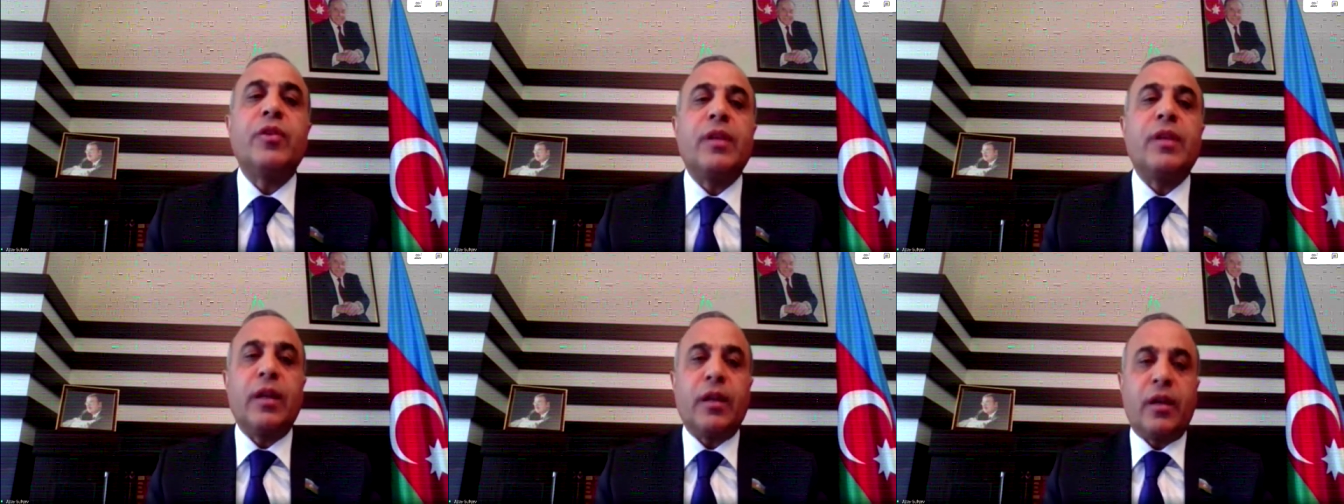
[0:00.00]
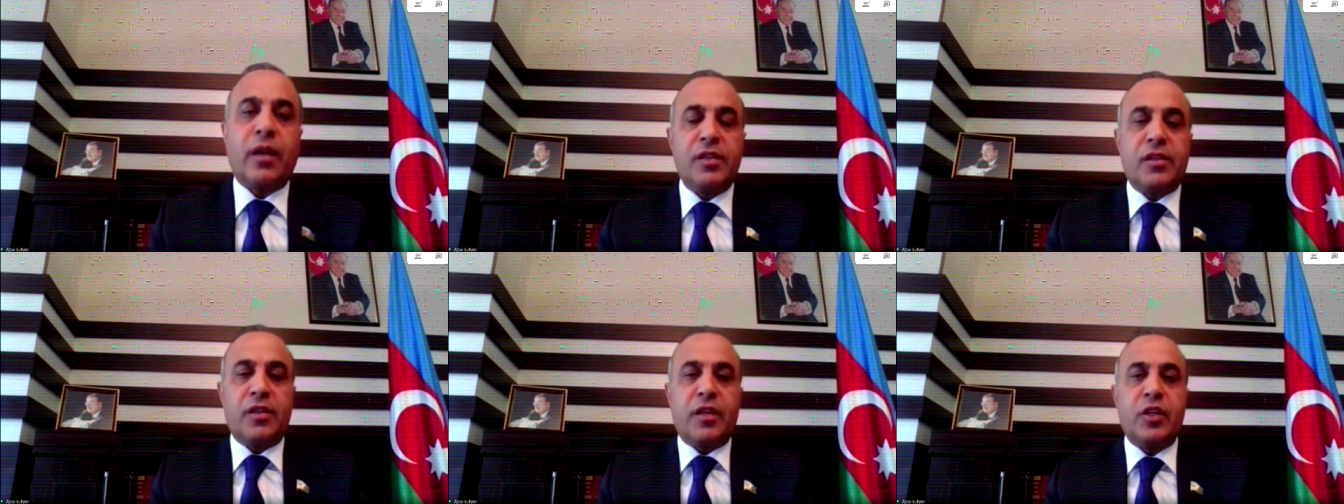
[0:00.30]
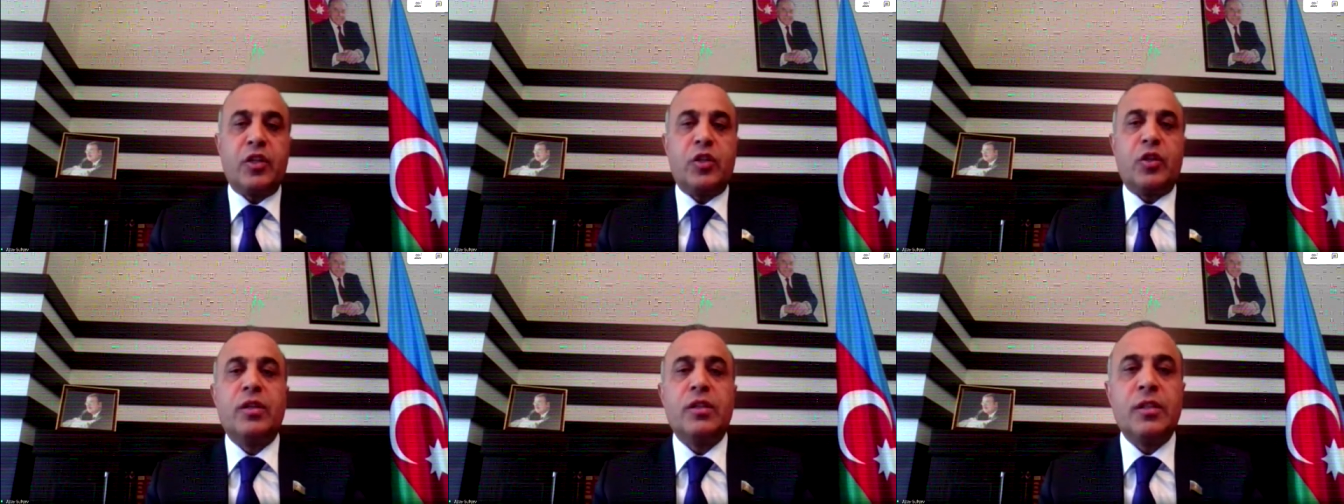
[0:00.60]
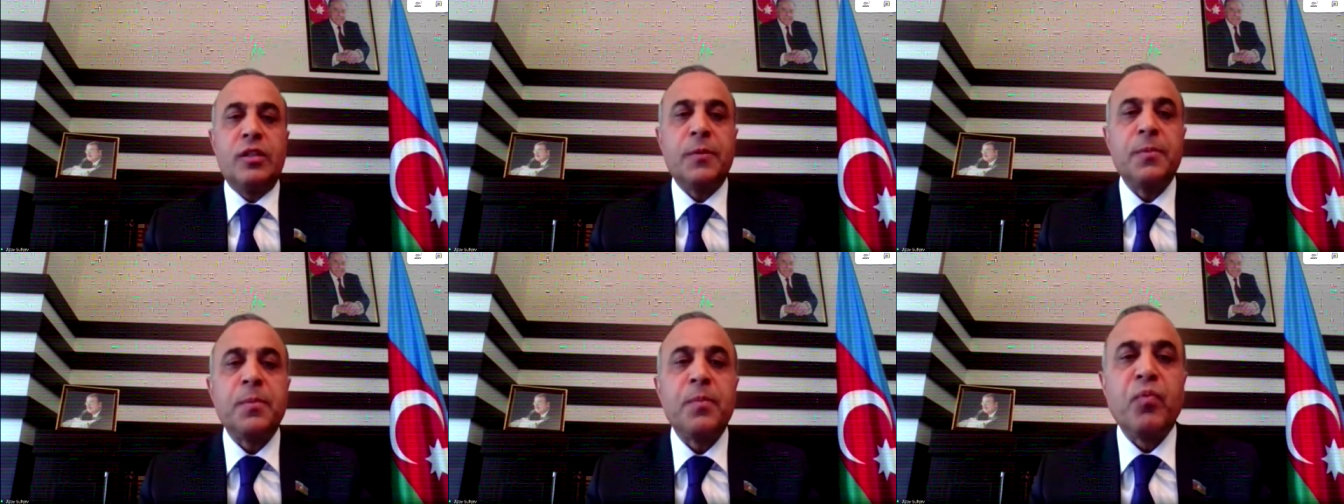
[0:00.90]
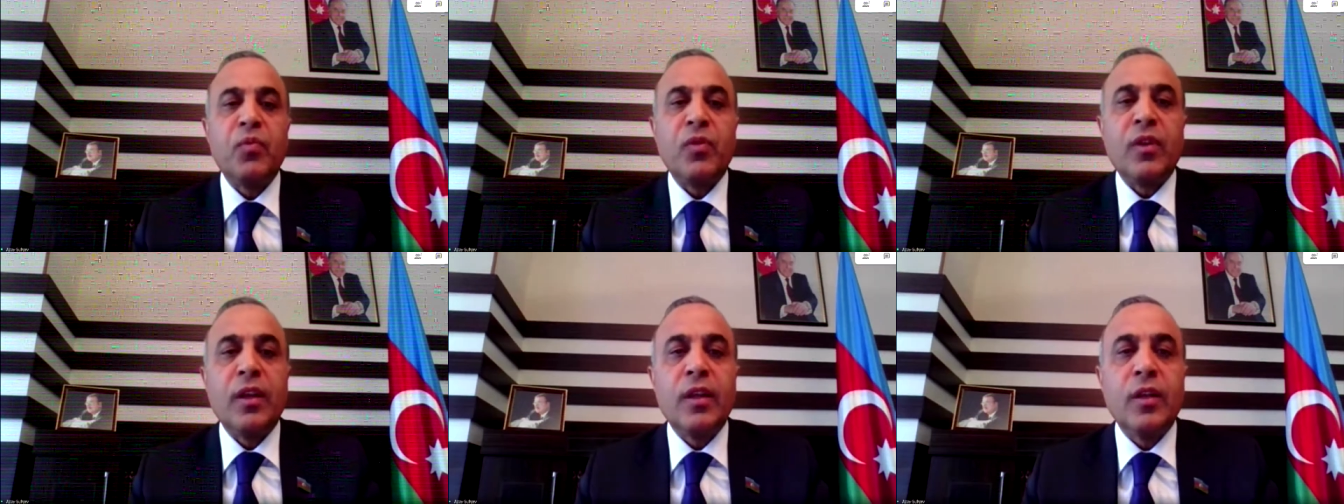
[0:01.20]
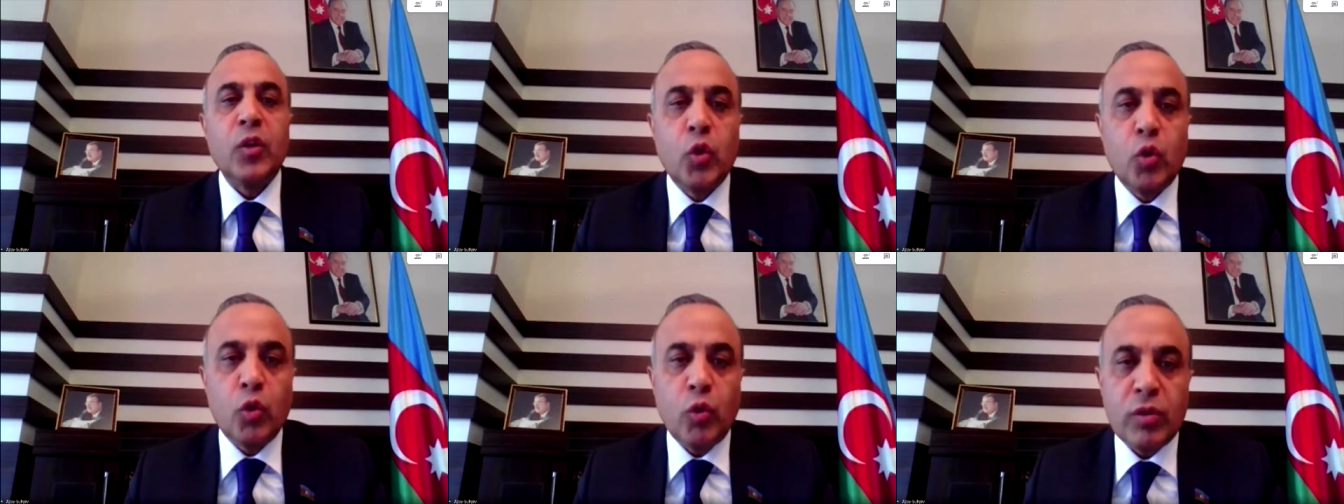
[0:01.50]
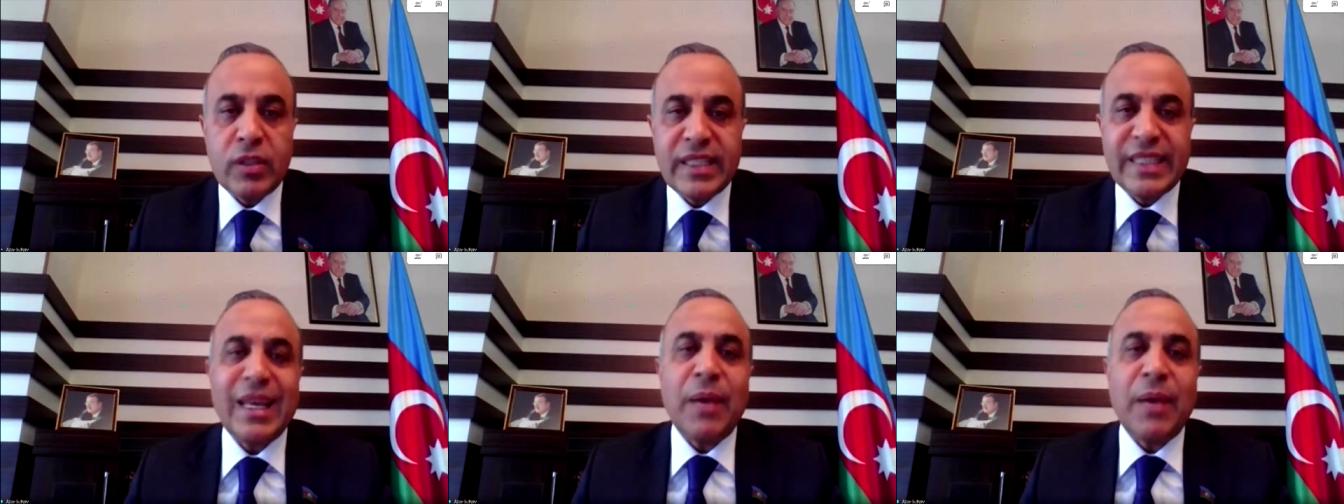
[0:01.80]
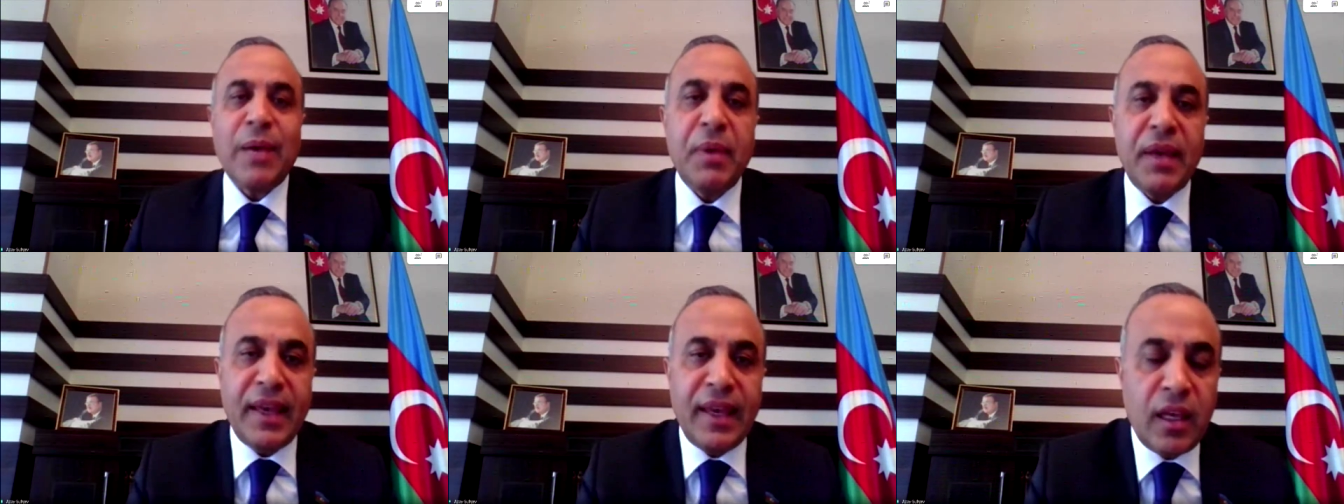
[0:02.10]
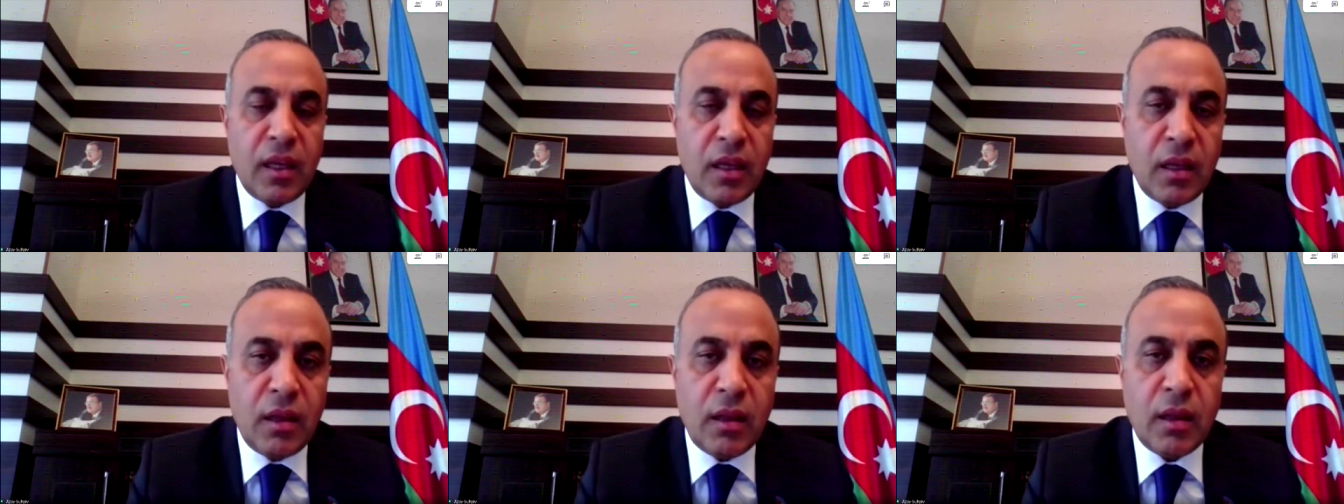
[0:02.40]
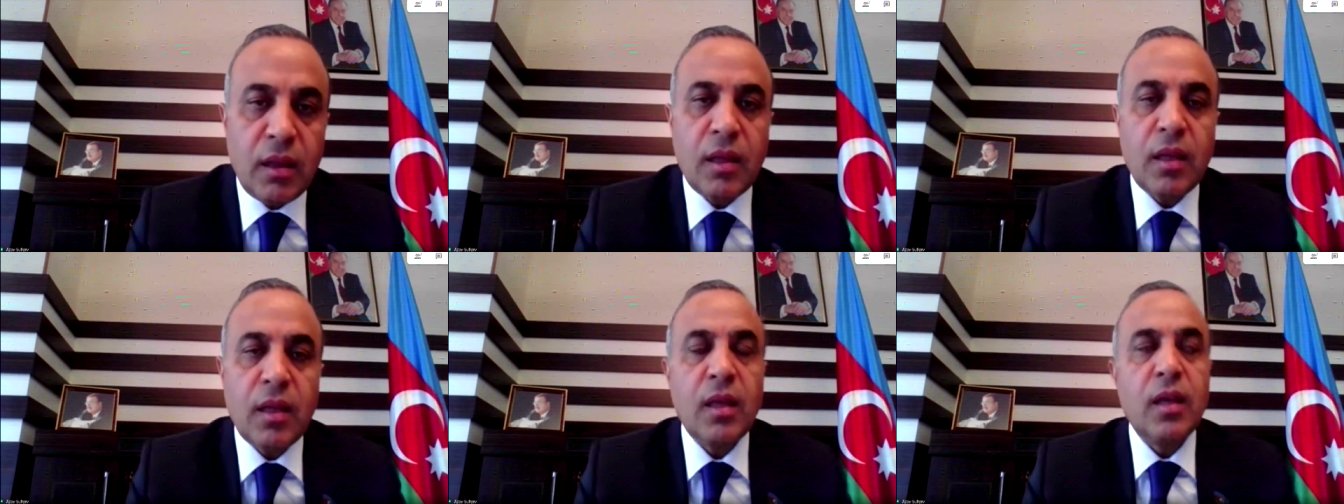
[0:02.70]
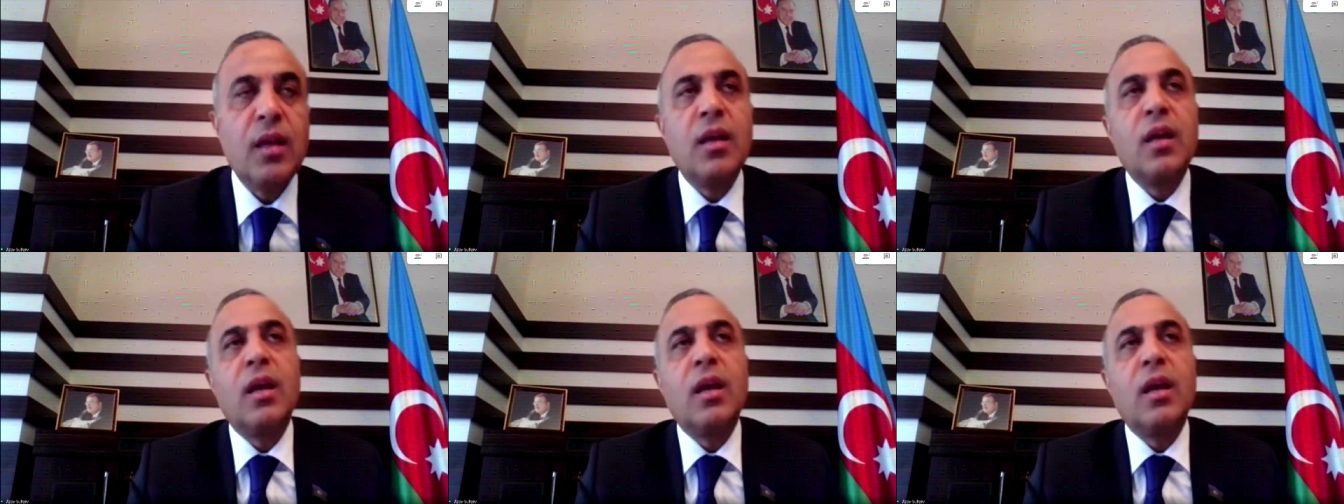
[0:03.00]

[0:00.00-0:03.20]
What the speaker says: treaty organizations to step in.